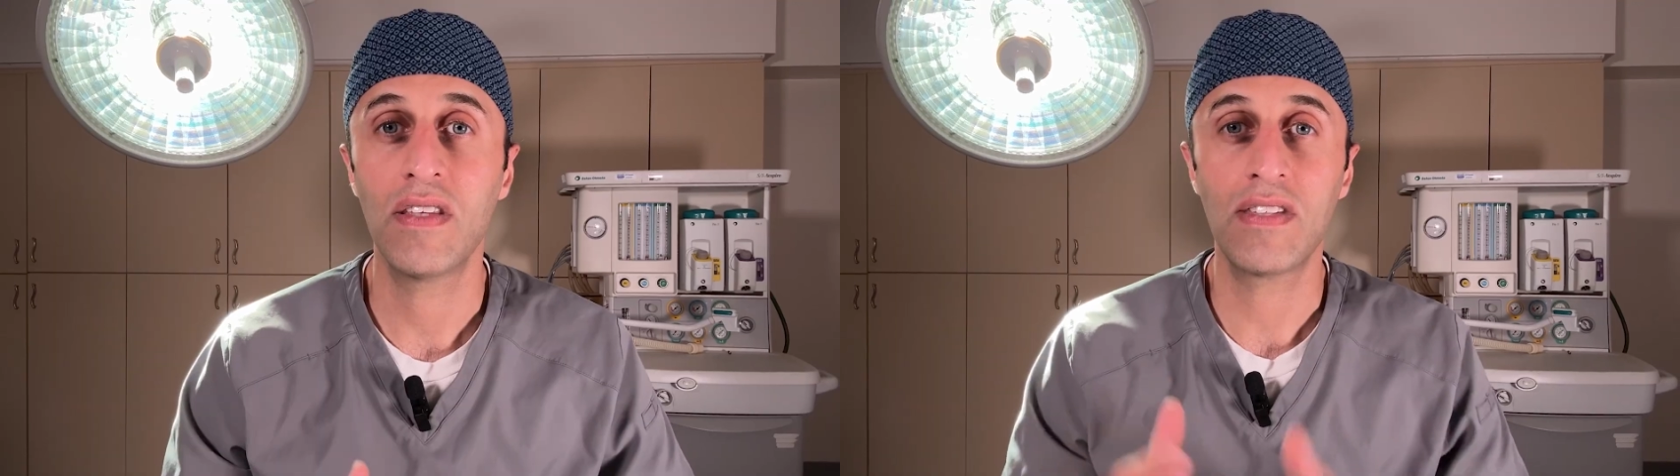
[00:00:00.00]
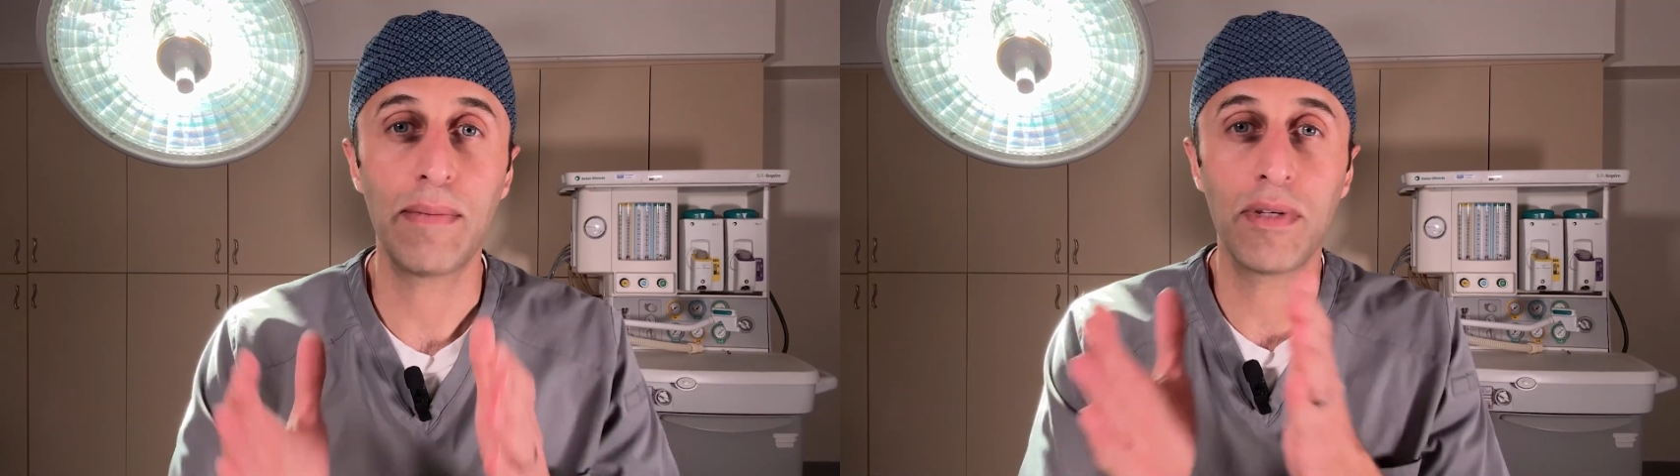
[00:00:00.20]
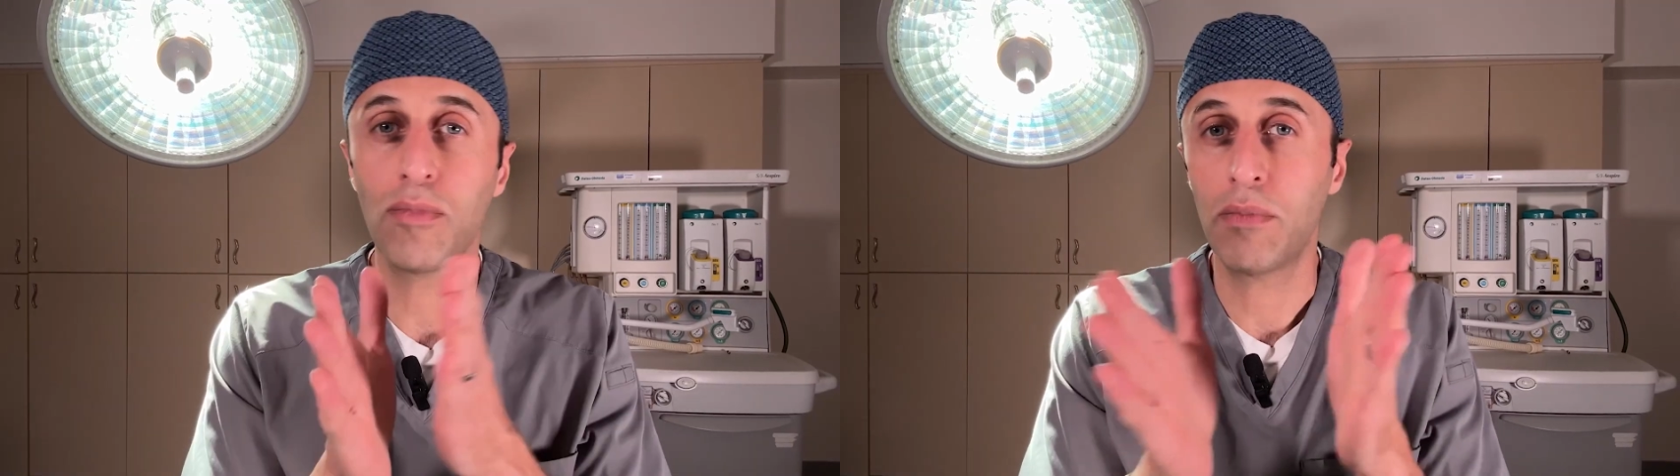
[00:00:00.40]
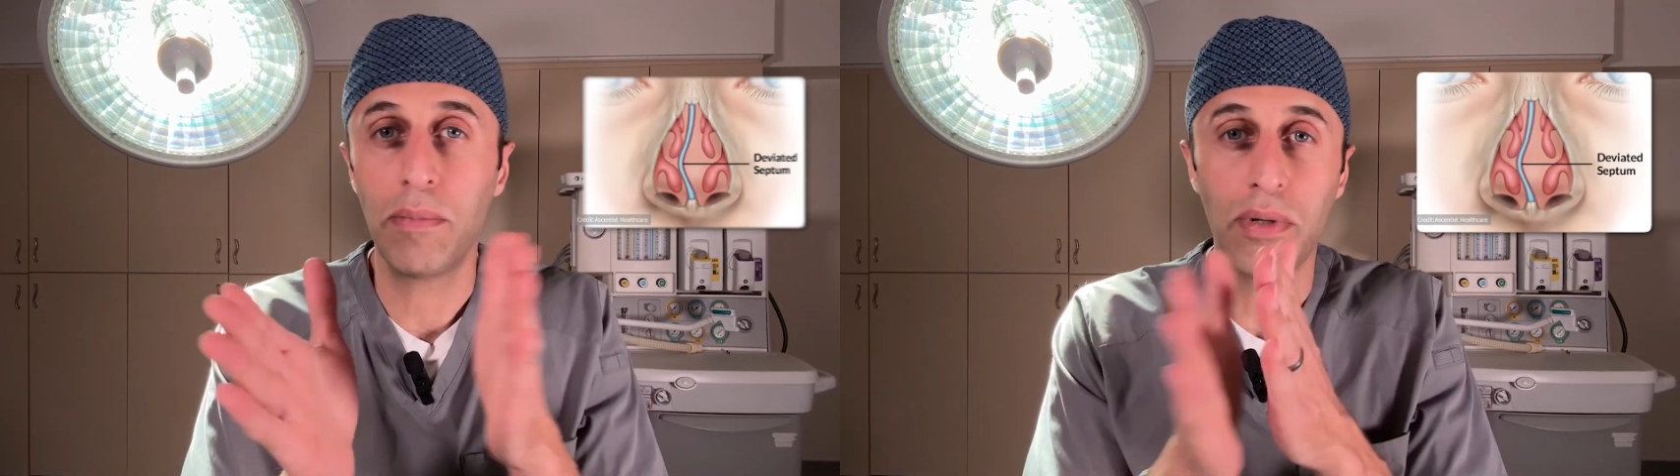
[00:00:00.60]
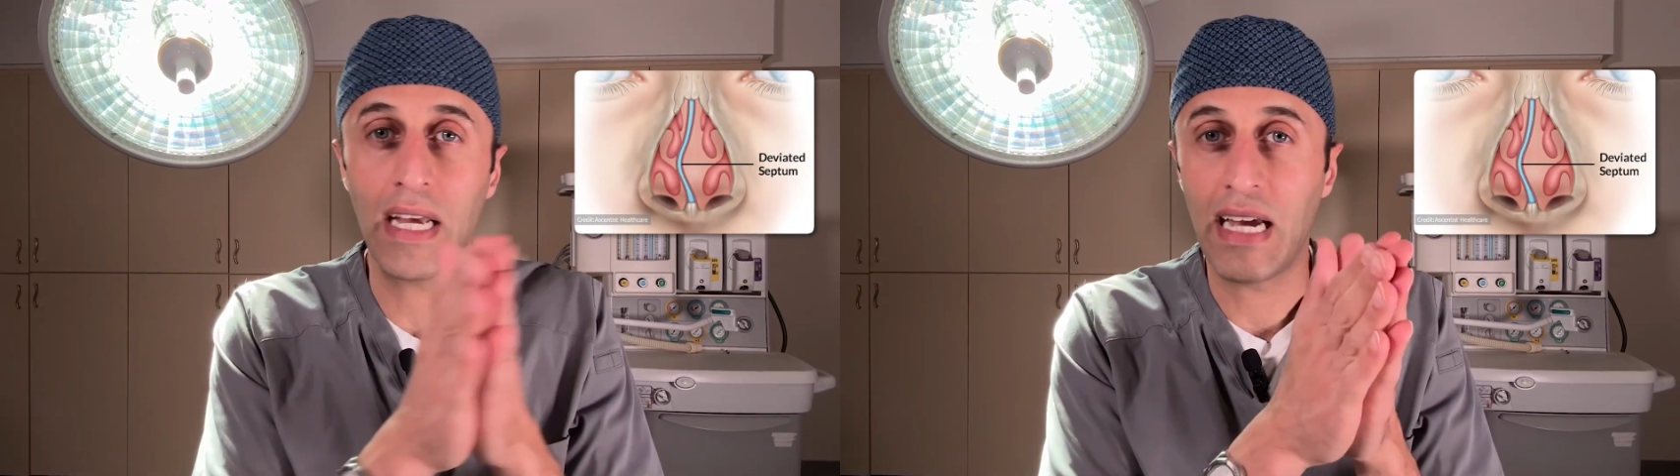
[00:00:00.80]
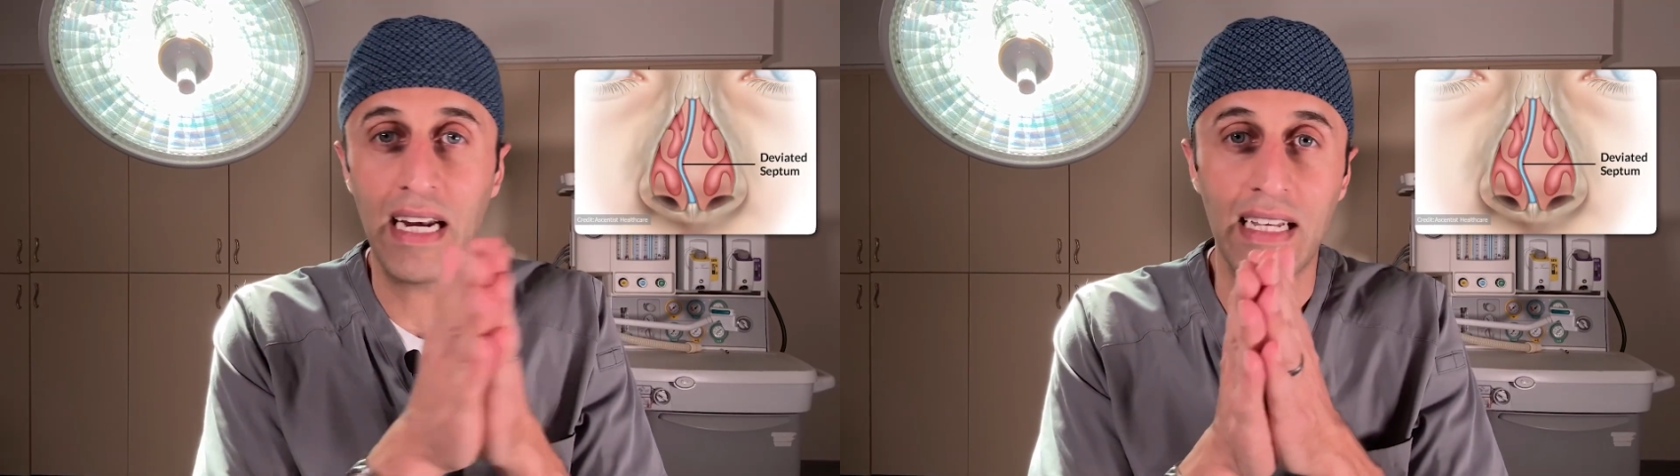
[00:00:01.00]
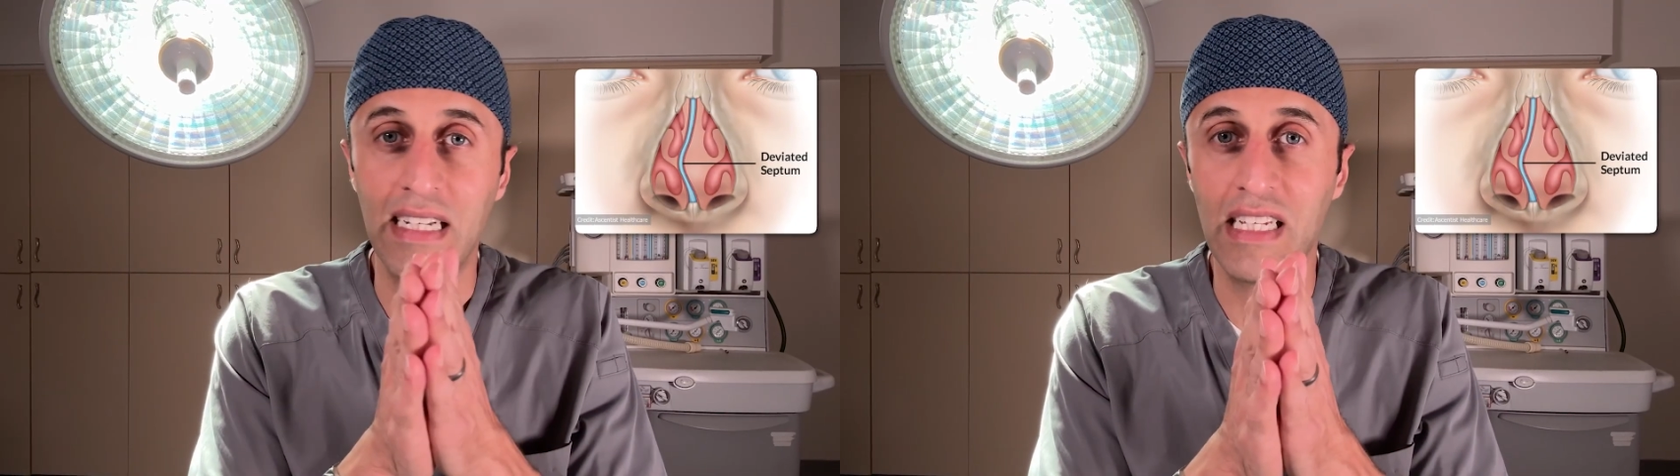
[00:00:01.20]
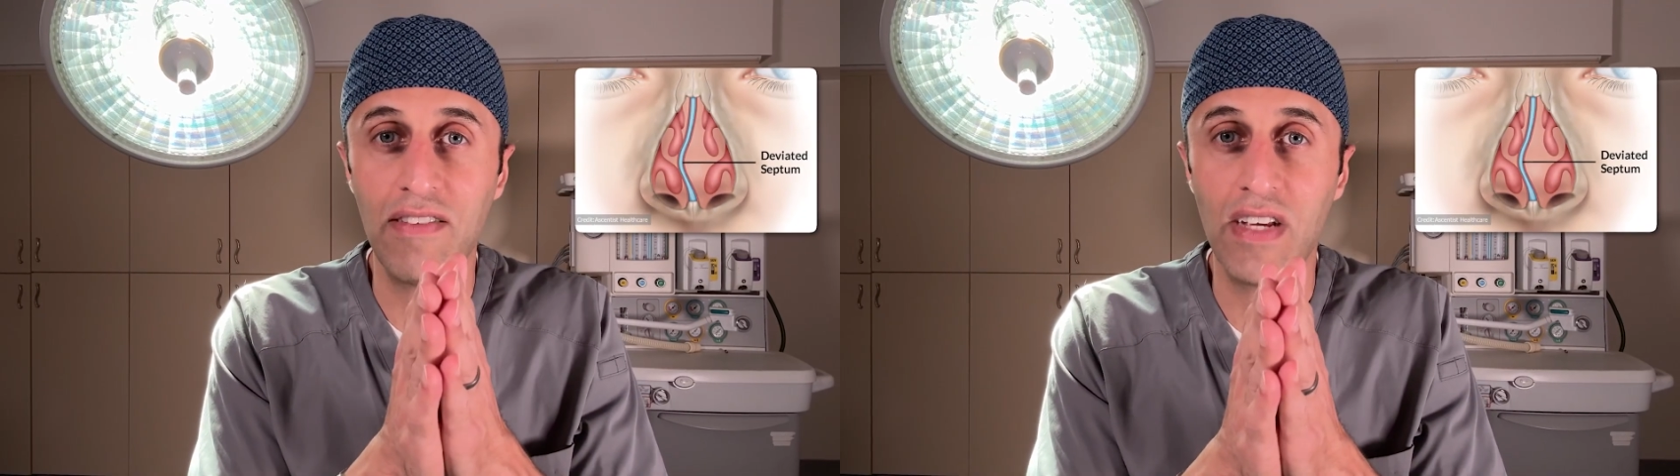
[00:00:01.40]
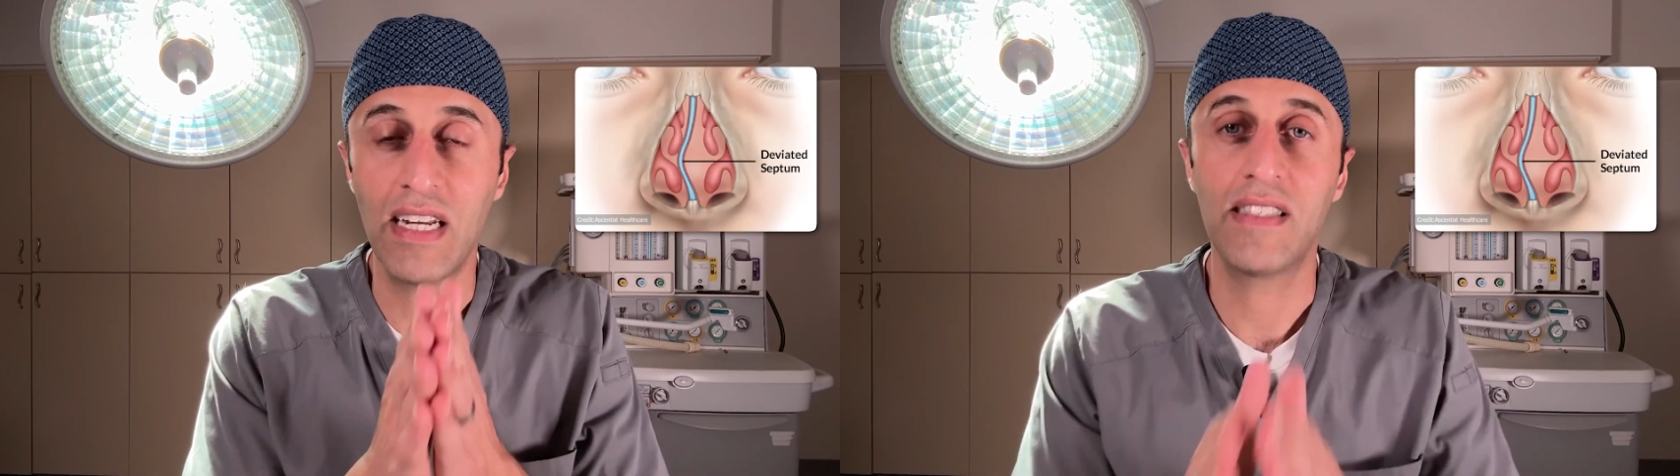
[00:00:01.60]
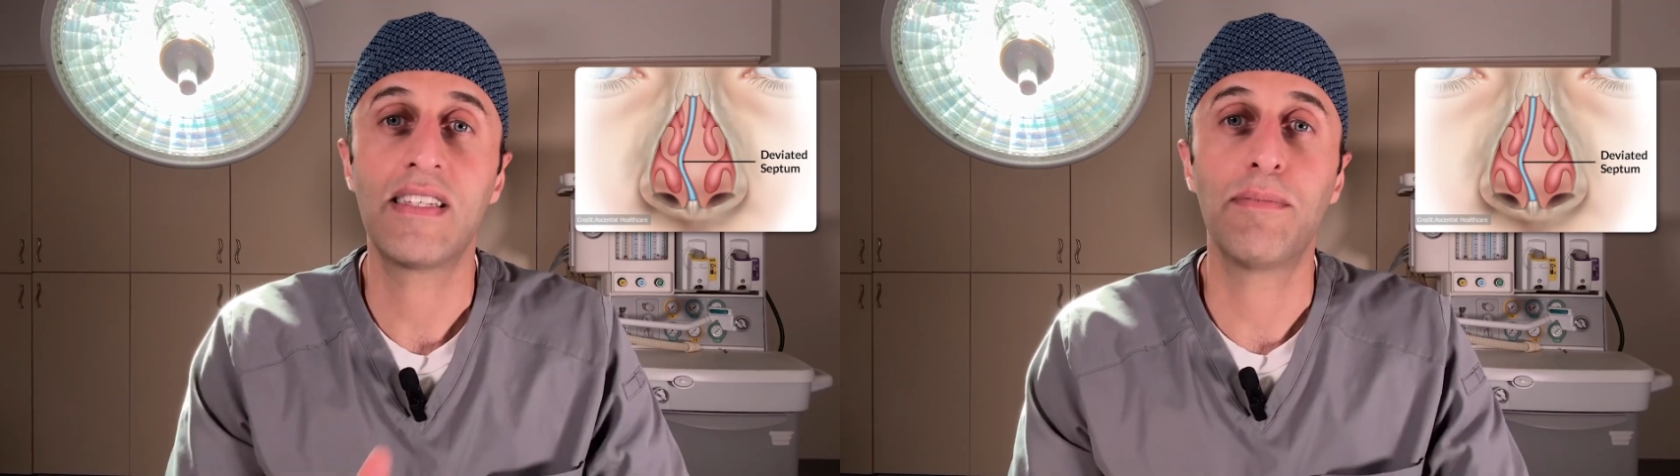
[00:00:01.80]
septum where people get kind of like a
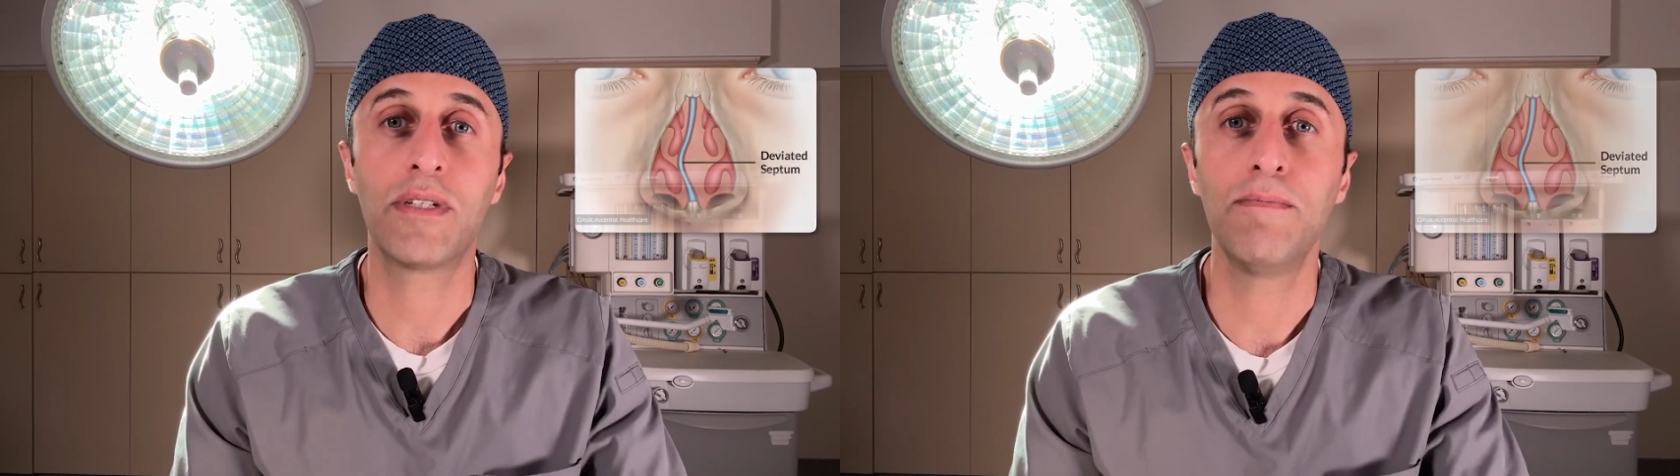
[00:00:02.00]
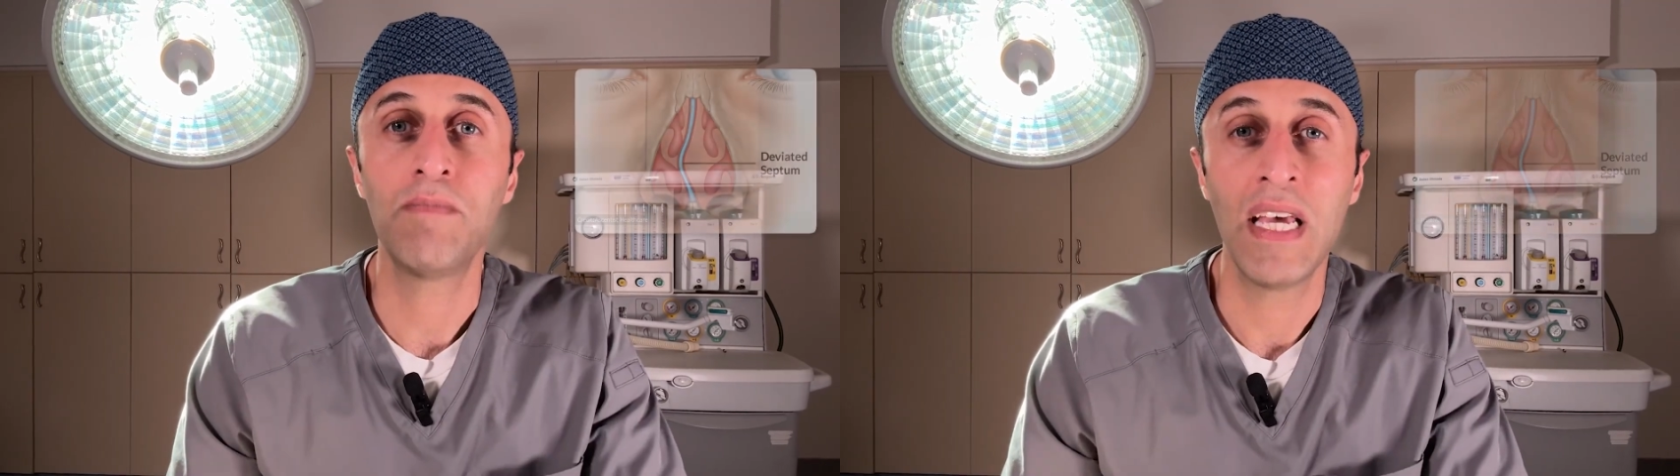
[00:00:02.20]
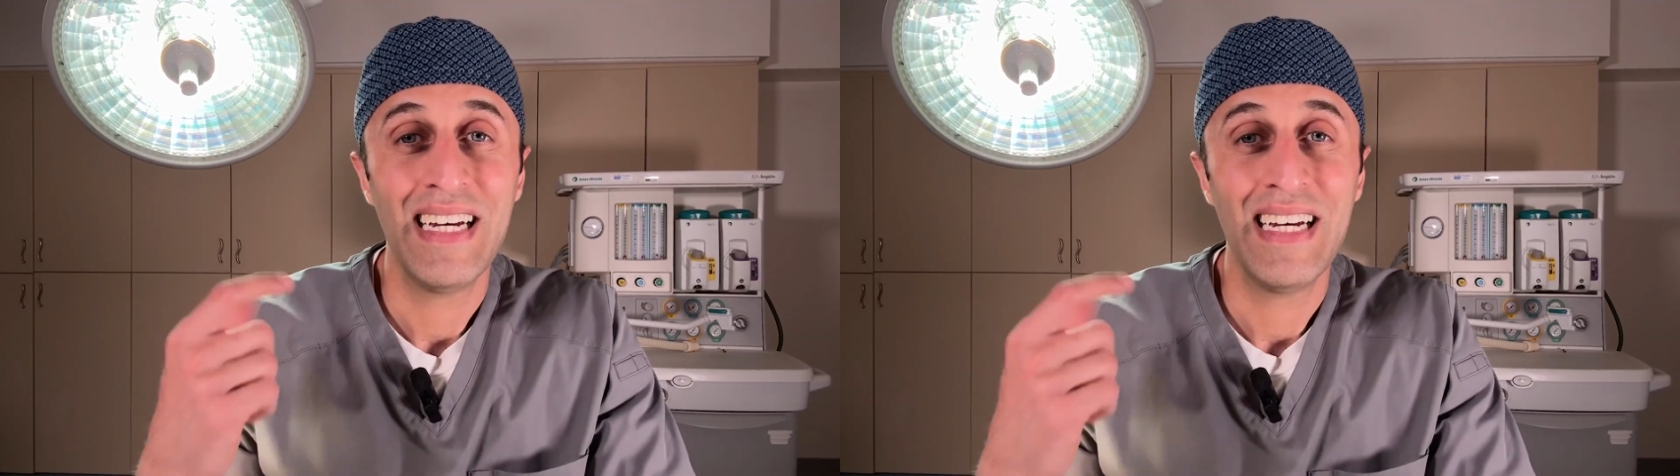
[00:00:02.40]
deviated septum.